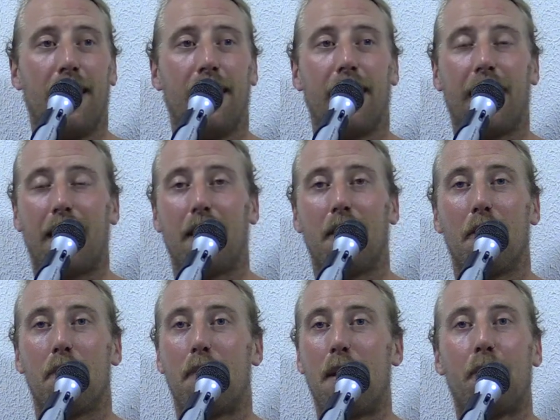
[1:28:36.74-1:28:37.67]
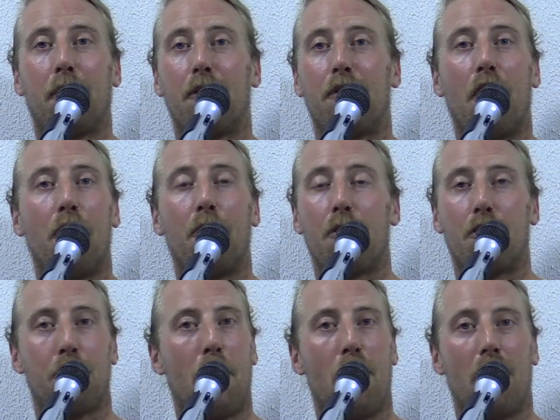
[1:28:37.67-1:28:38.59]
like, people don't
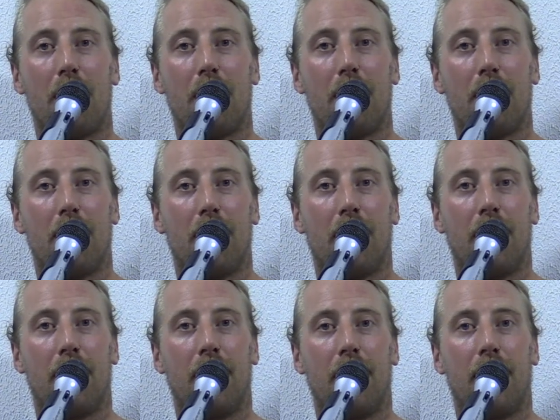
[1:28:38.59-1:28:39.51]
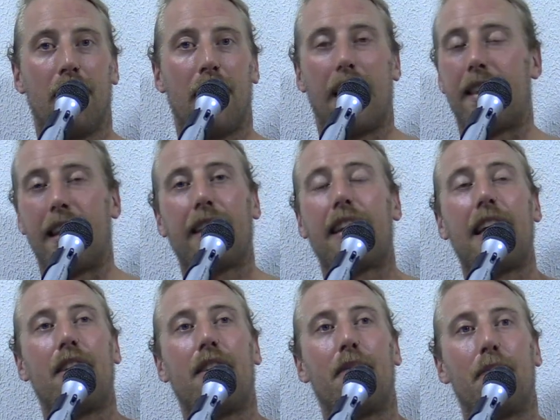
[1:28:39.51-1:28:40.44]
respond. I think
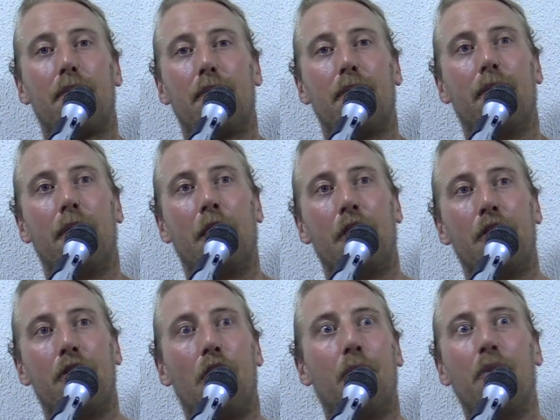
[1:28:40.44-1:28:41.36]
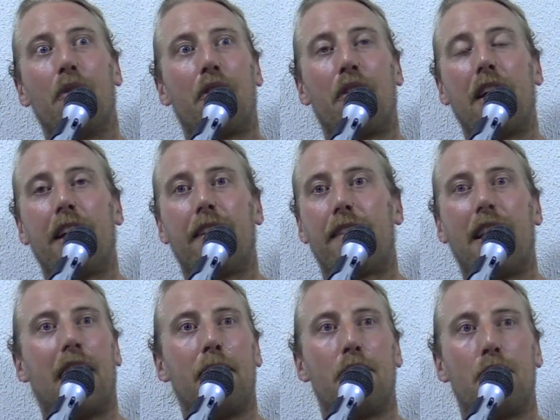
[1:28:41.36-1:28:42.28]
they don't think that
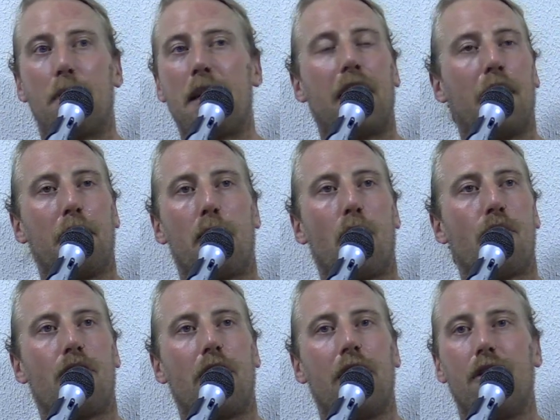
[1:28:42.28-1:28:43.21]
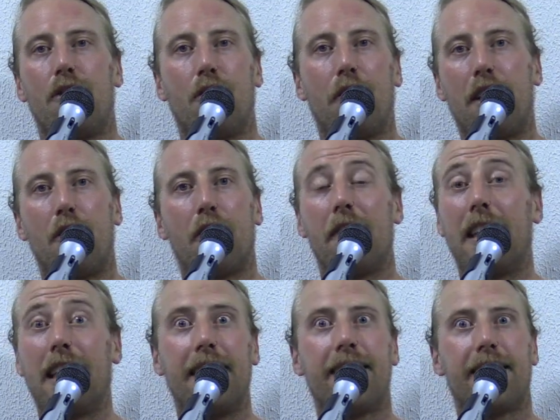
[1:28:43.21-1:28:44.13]
I'm speaking Portuguese, so they don't even
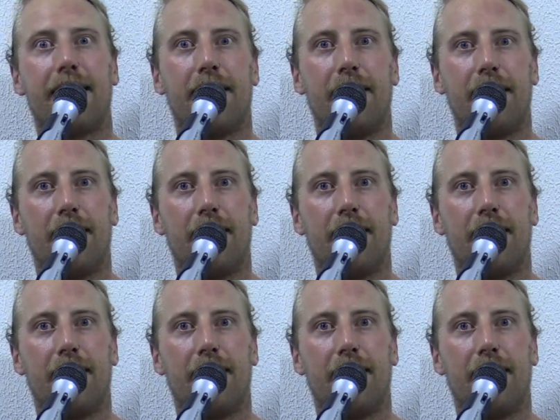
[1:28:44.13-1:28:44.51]
listen.